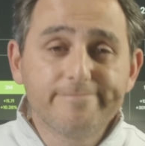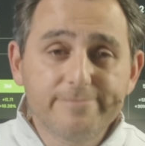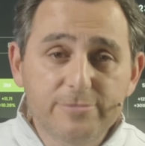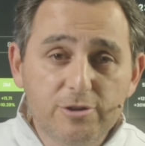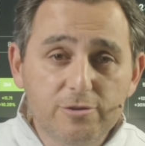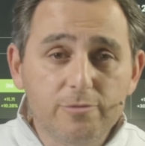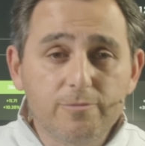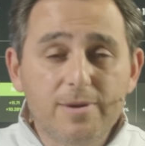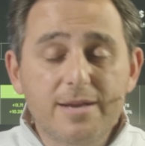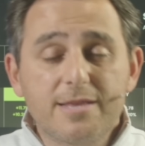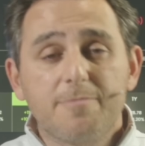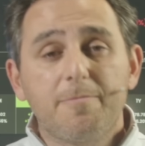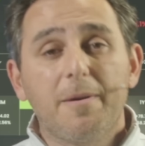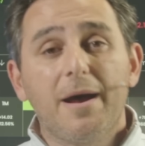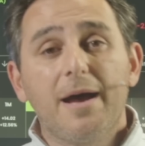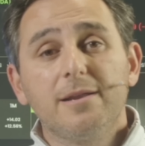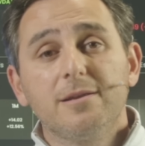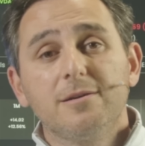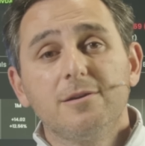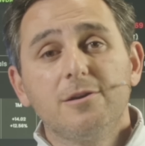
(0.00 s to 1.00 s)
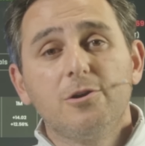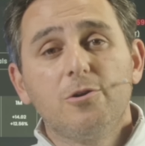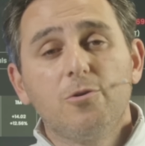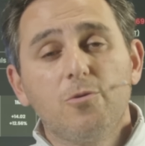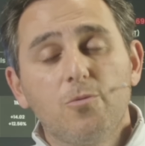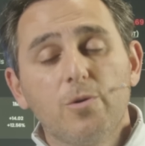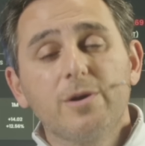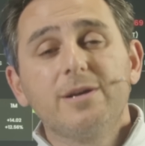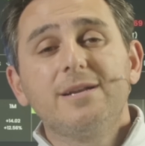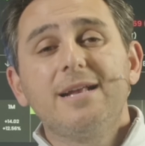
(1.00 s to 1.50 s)
You're in the right spot.
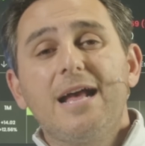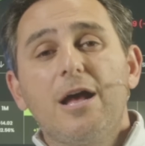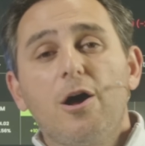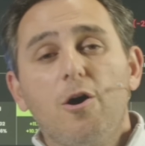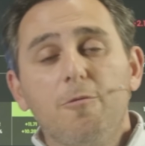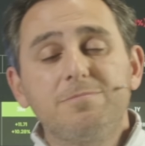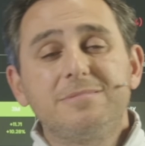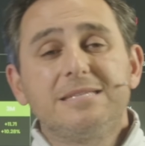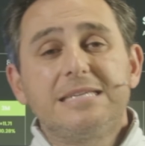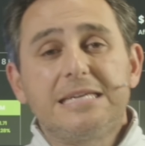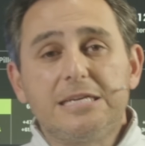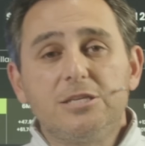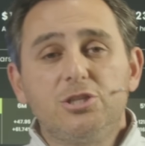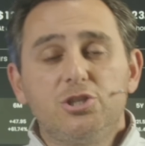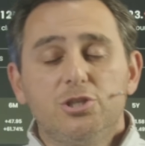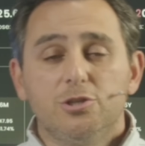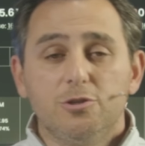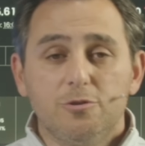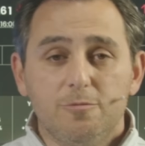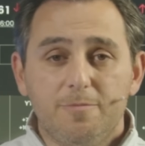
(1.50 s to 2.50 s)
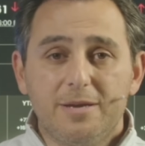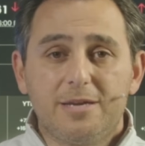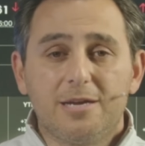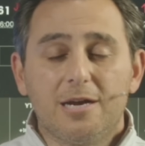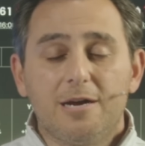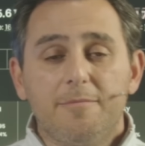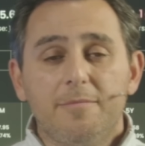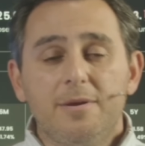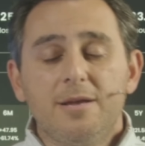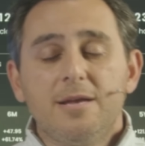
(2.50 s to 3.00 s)
We're going to help teach you to
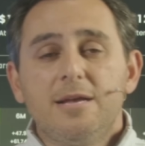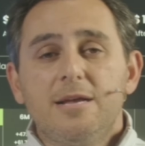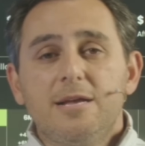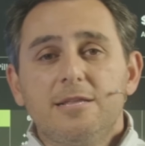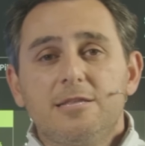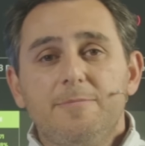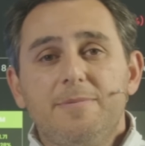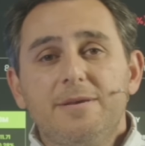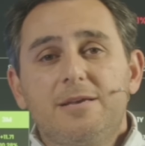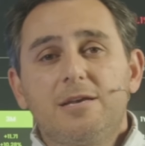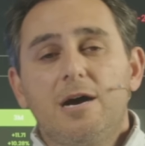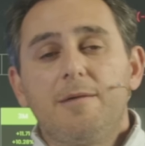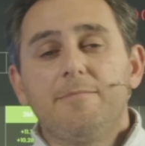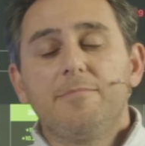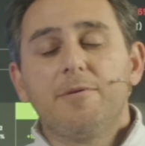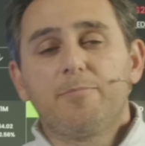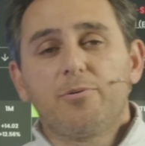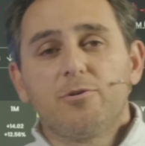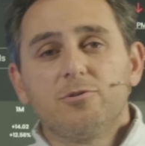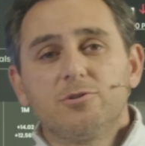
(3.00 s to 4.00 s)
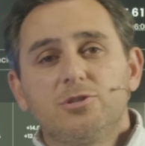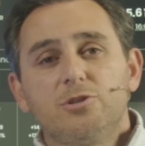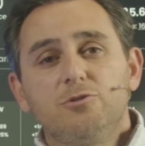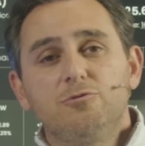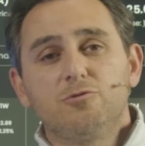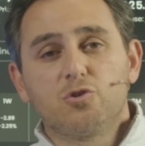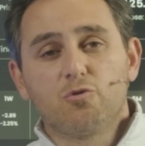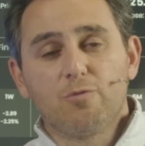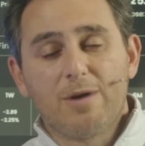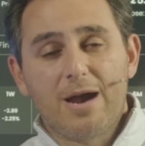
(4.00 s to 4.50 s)
become the person
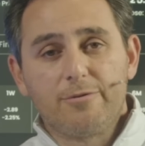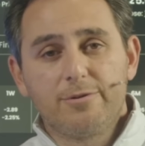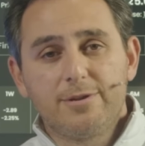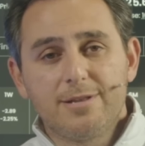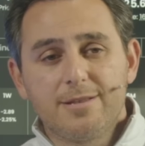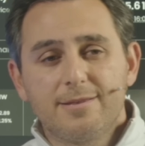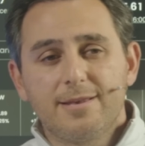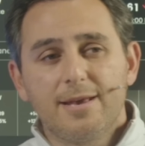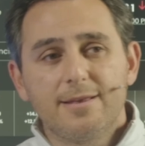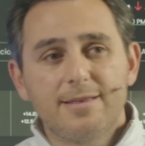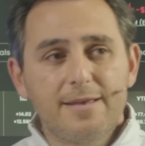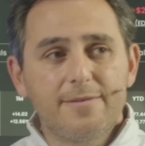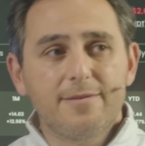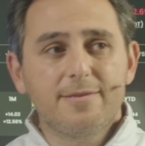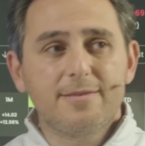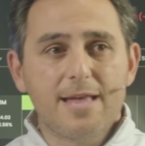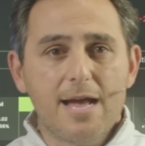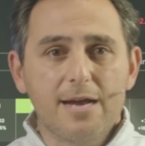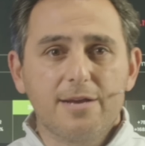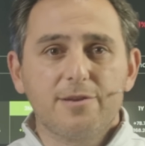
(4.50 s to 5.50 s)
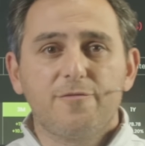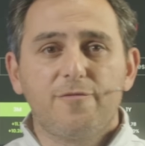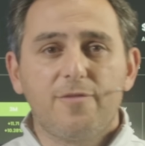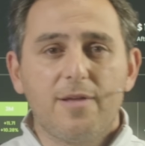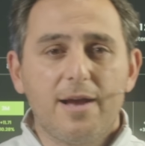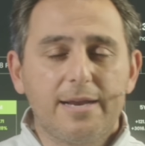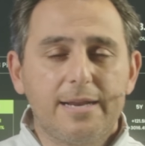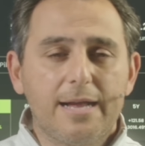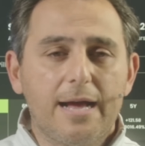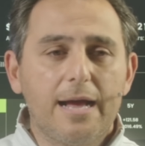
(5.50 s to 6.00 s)
who's grounded and says, hey, the stock is
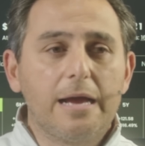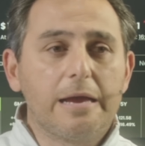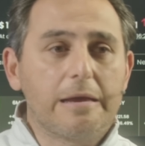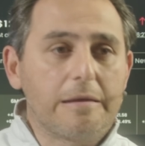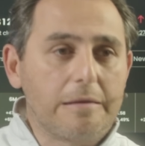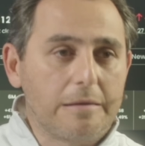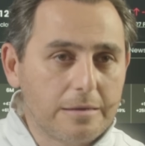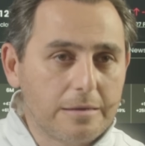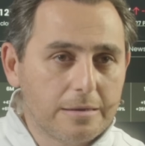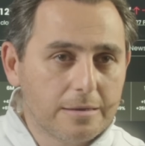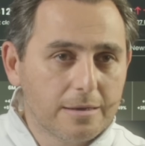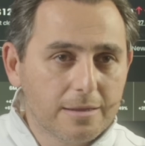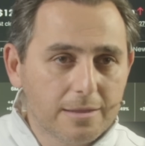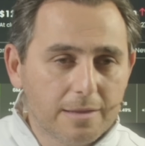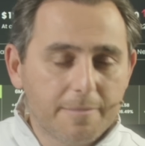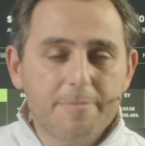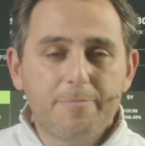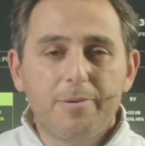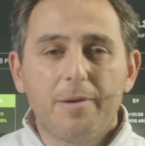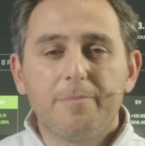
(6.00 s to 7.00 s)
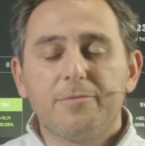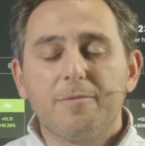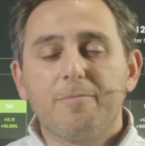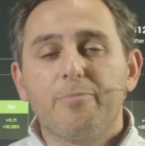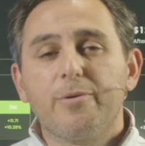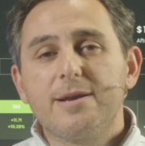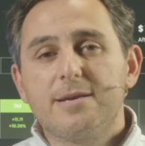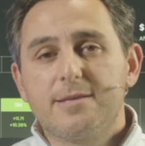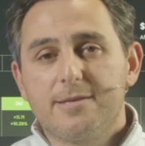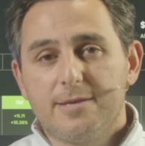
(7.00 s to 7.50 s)
flying high. Let me pump the
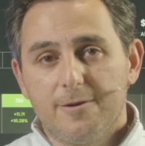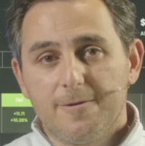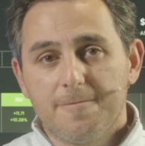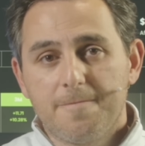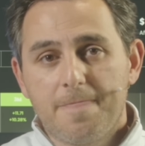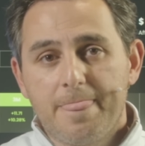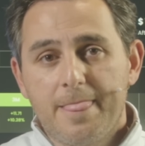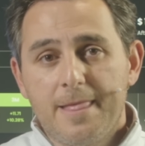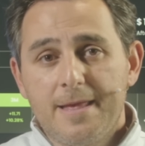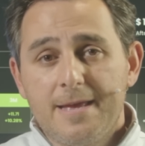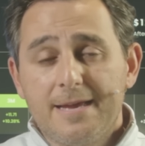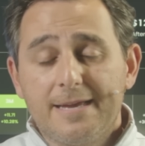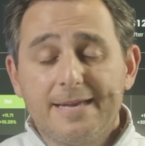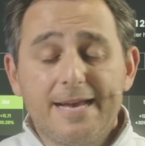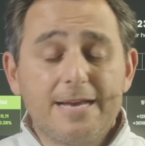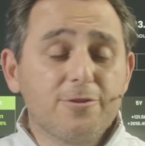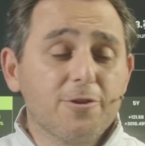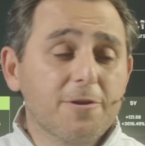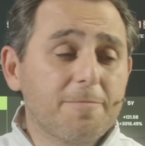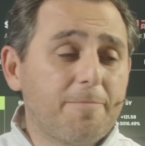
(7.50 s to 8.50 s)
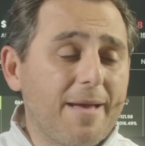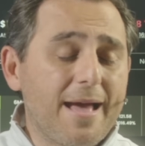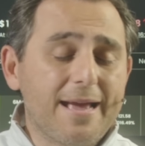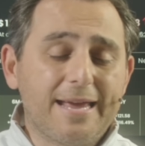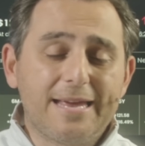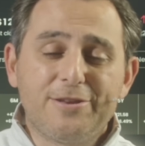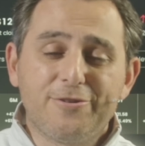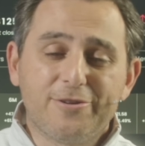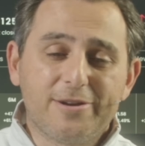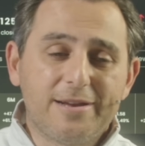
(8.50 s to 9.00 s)
brakes here. Guys, look back
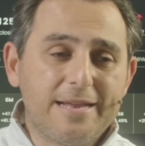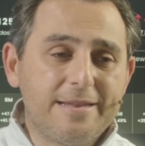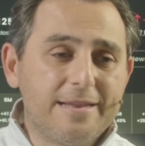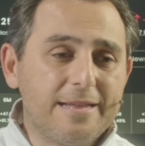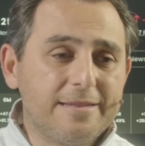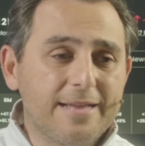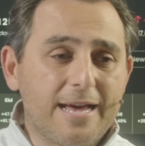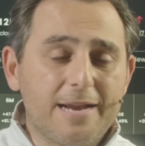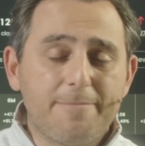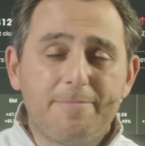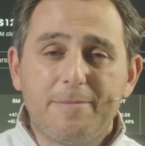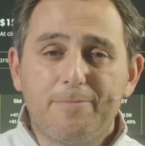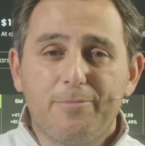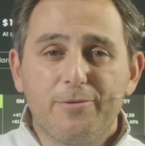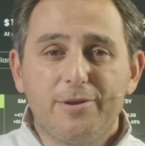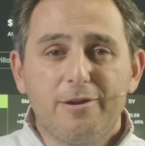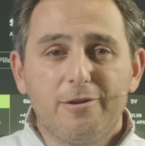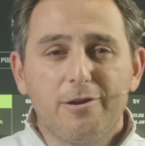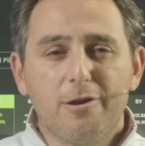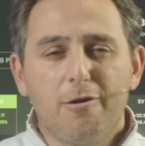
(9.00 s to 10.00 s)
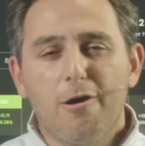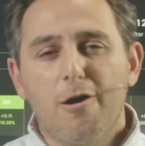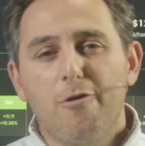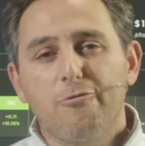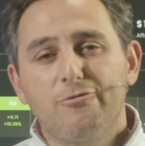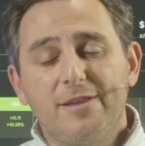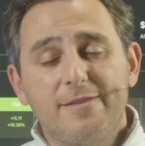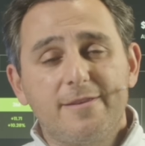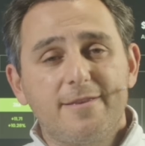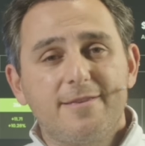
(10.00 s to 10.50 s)
and a lot of people here go, oh,
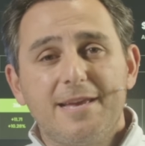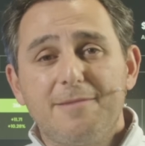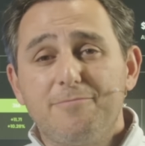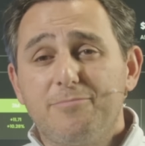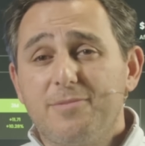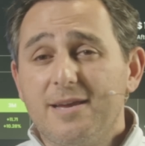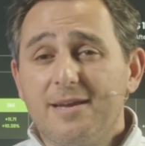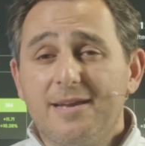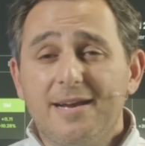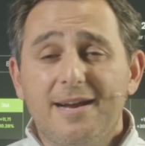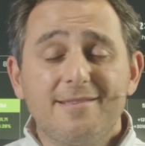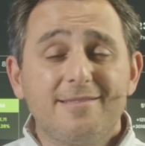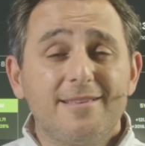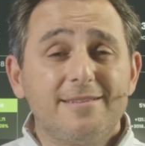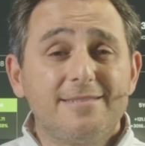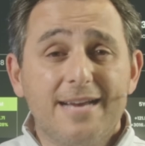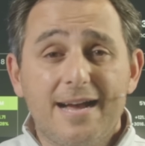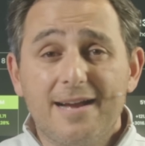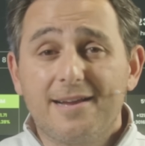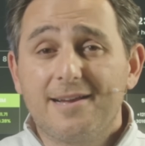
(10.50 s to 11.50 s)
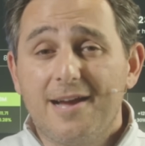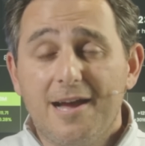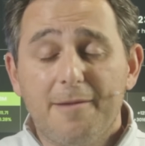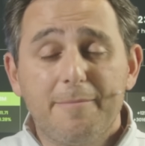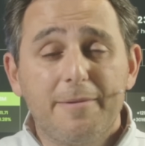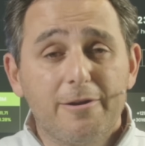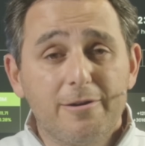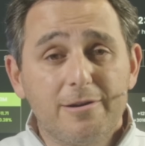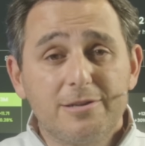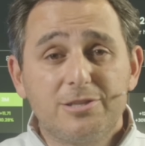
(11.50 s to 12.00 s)
it's not the same thing. Guys, the dot-com
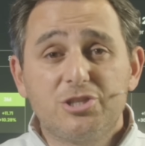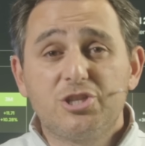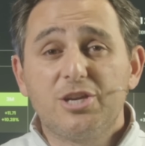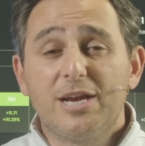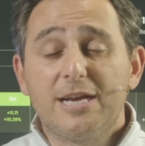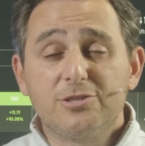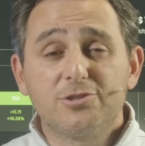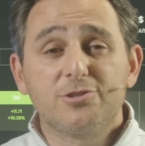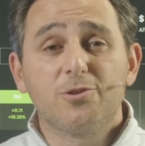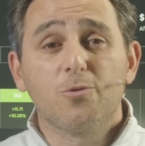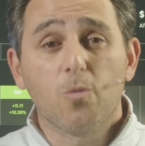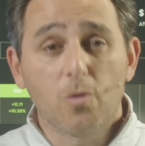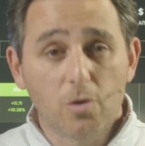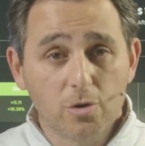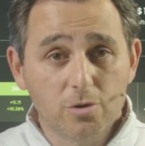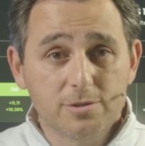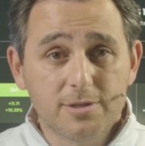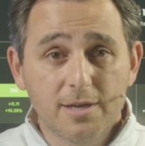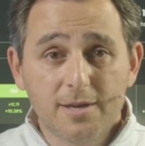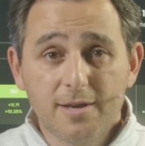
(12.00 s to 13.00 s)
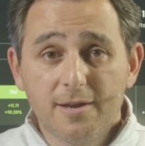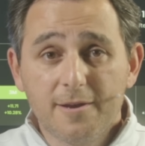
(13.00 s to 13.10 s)
era changed the world.